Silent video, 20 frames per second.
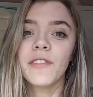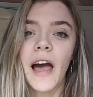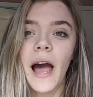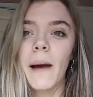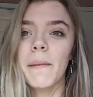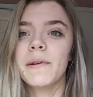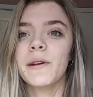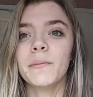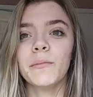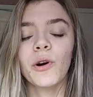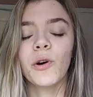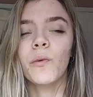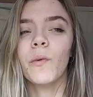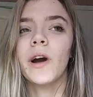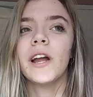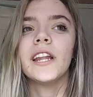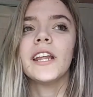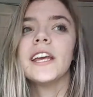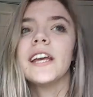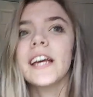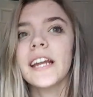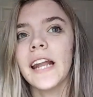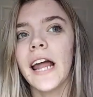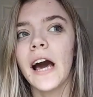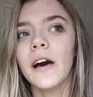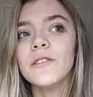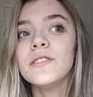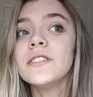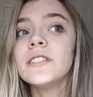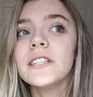that happened in book one, he can
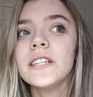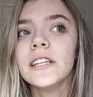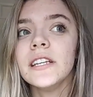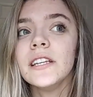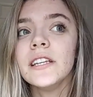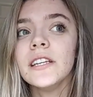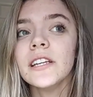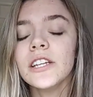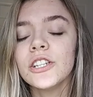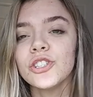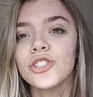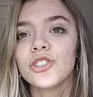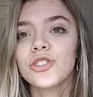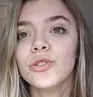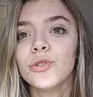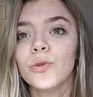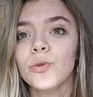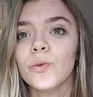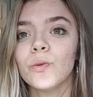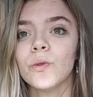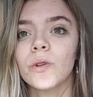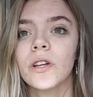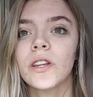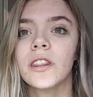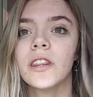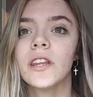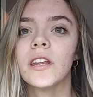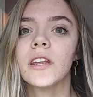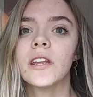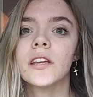now see into
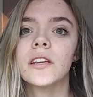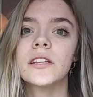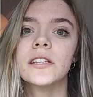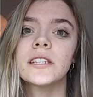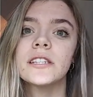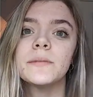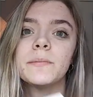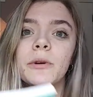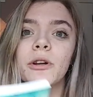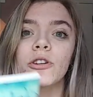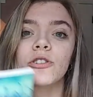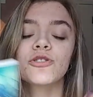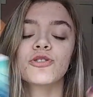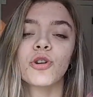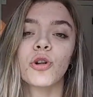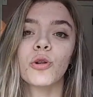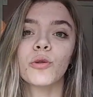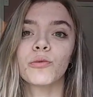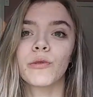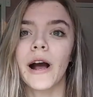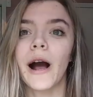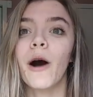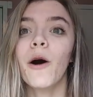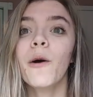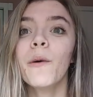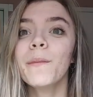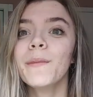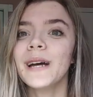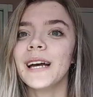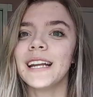the spiritual
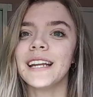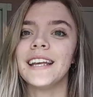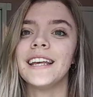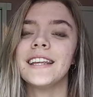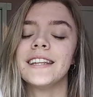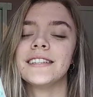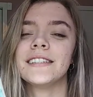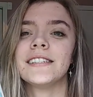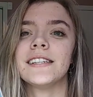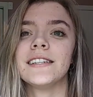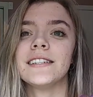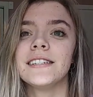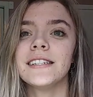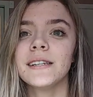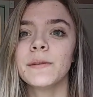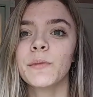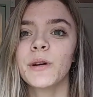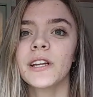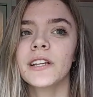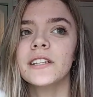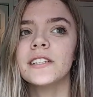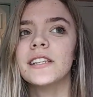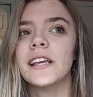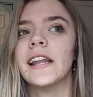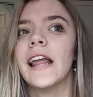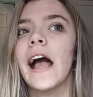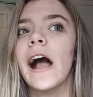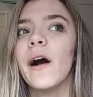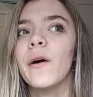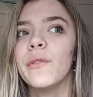realm, and he can see demons
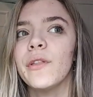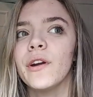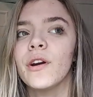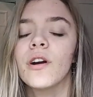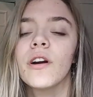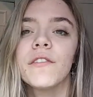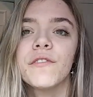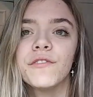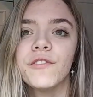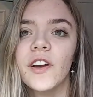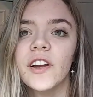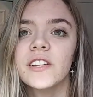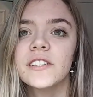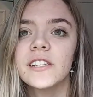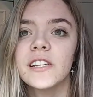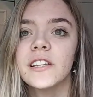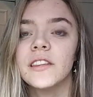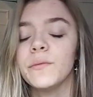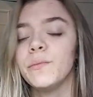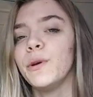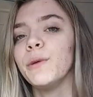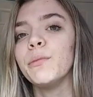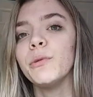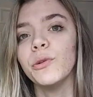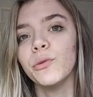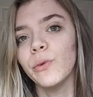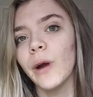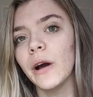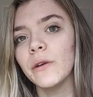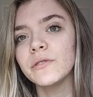and how they are affecting the people
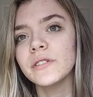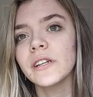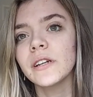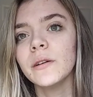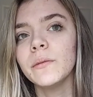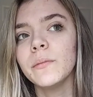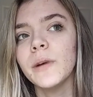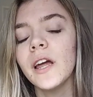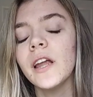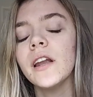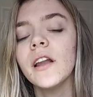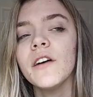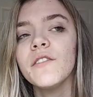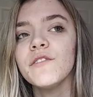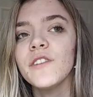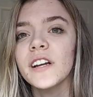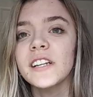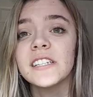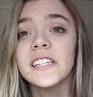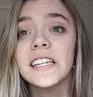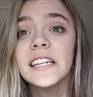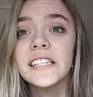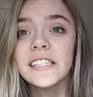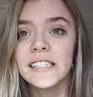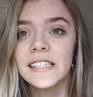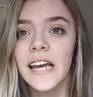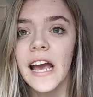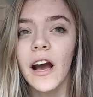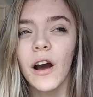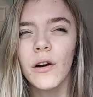around him and affecting his
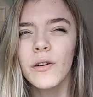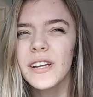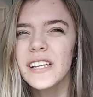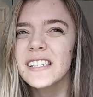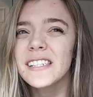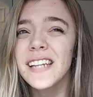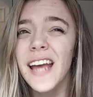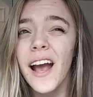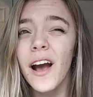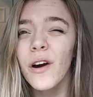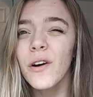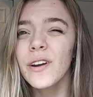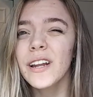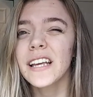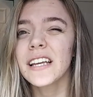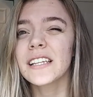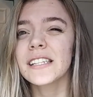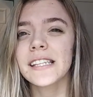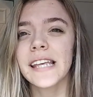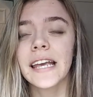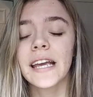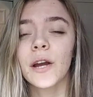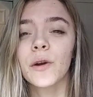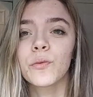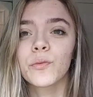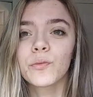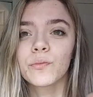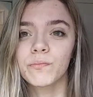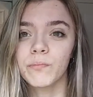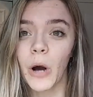town. His town is like
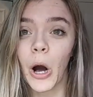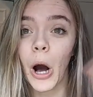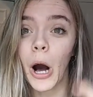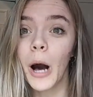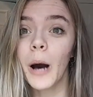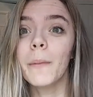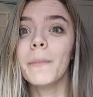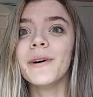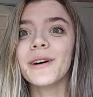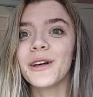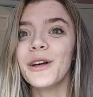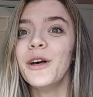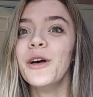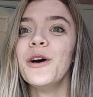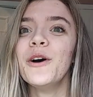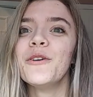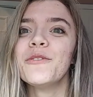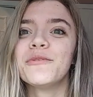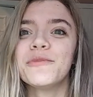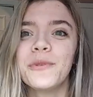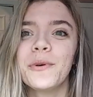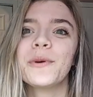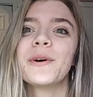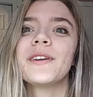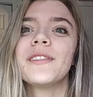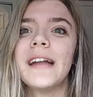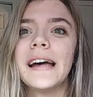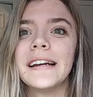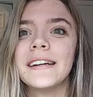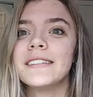a hub
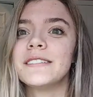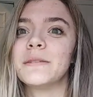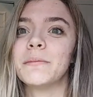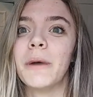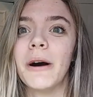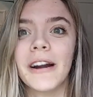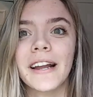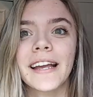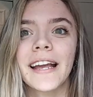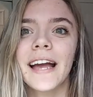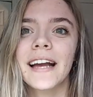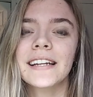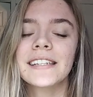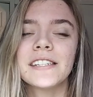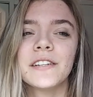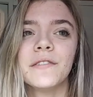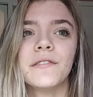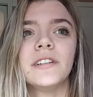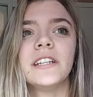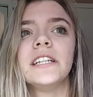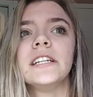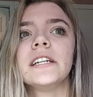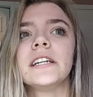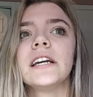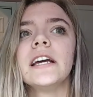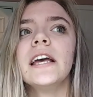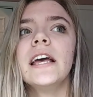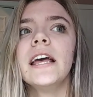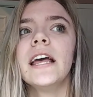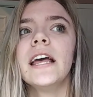for like demonic activity,
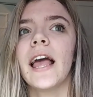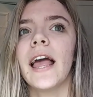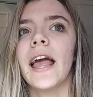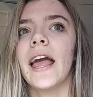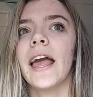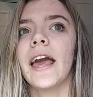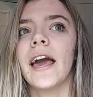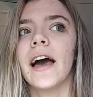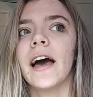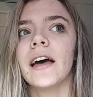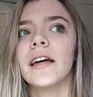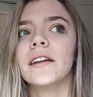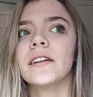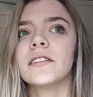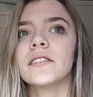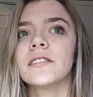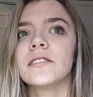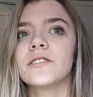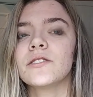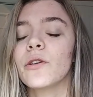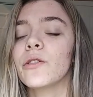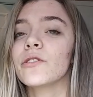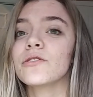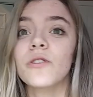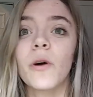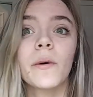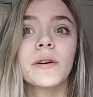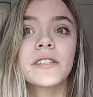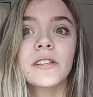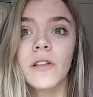and so there's
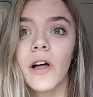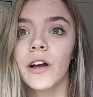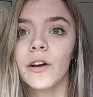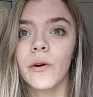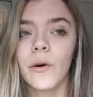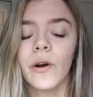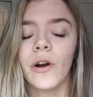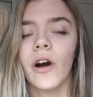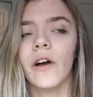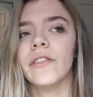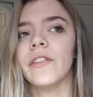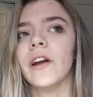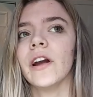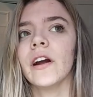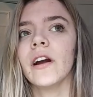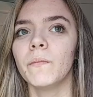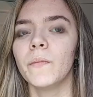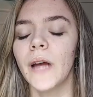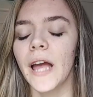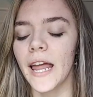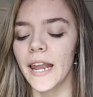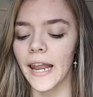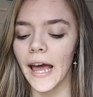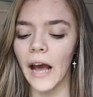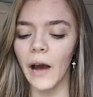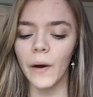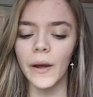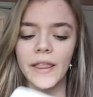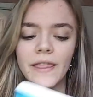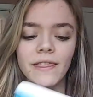always a lot going on there. And
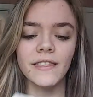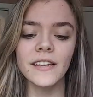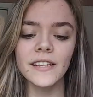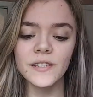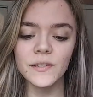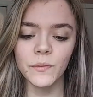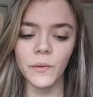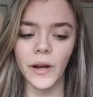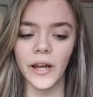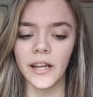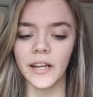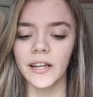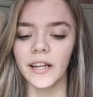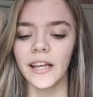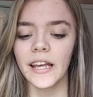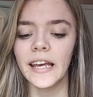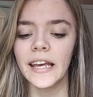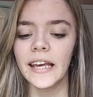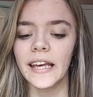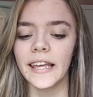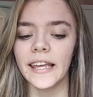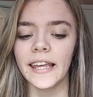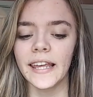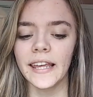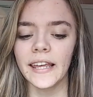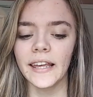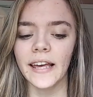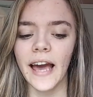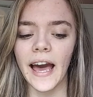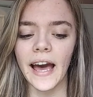now in this one,
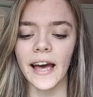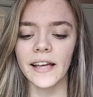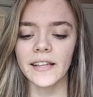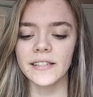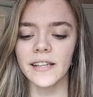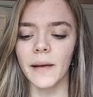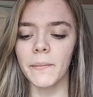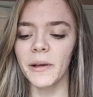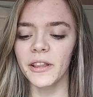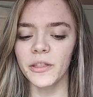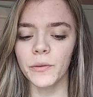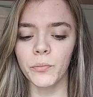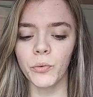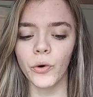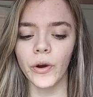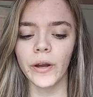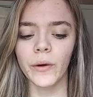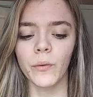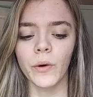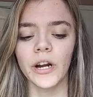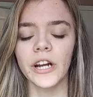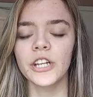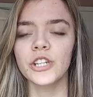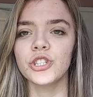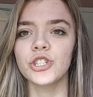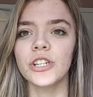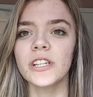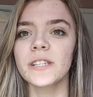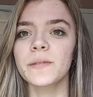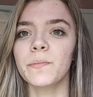he has, I'm at the point where
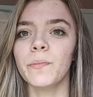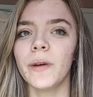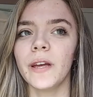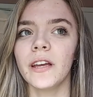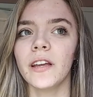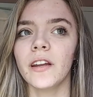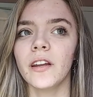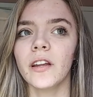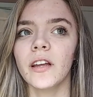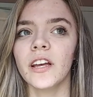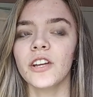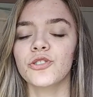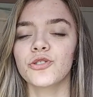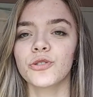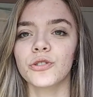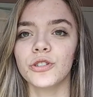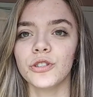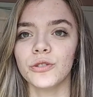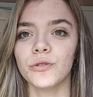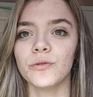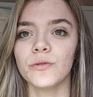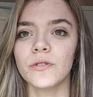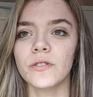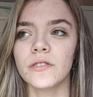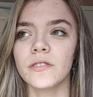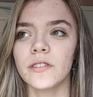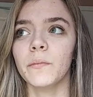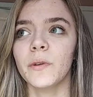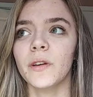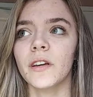he's just been
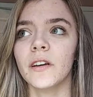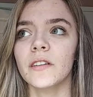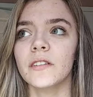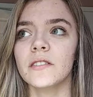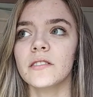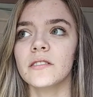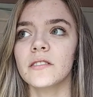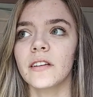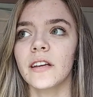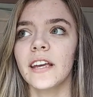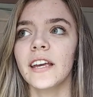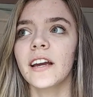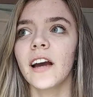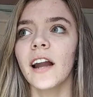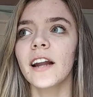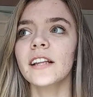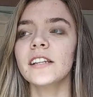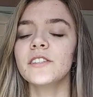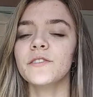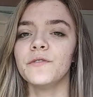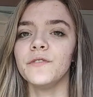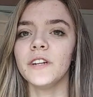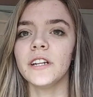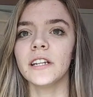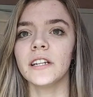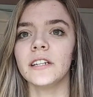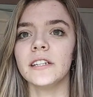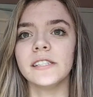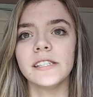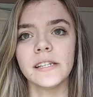introduced, because he kind of
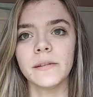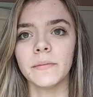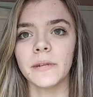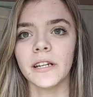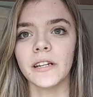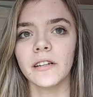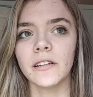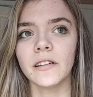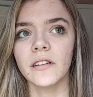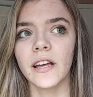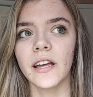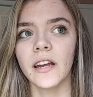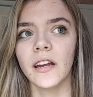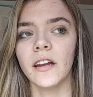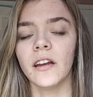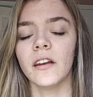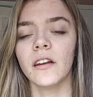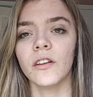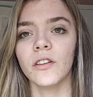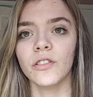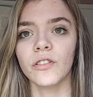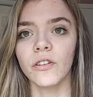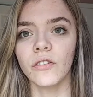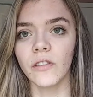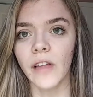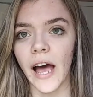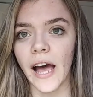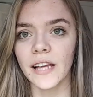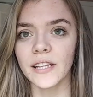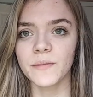defeated a demon in the
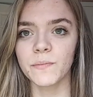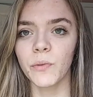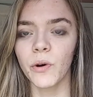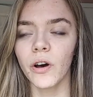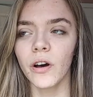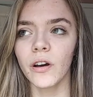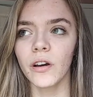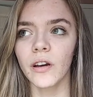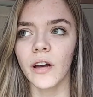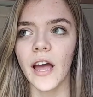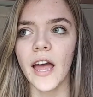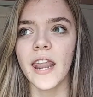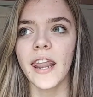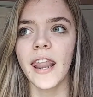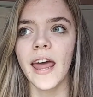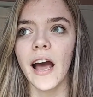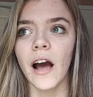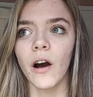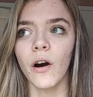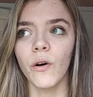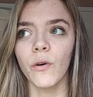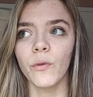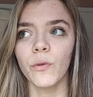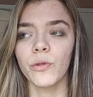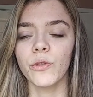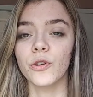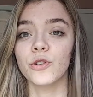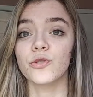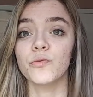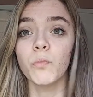last book, and now
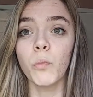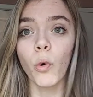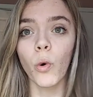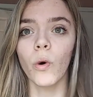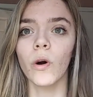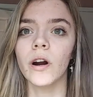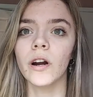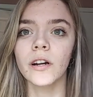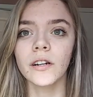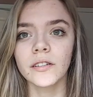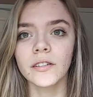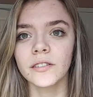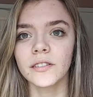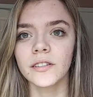there's more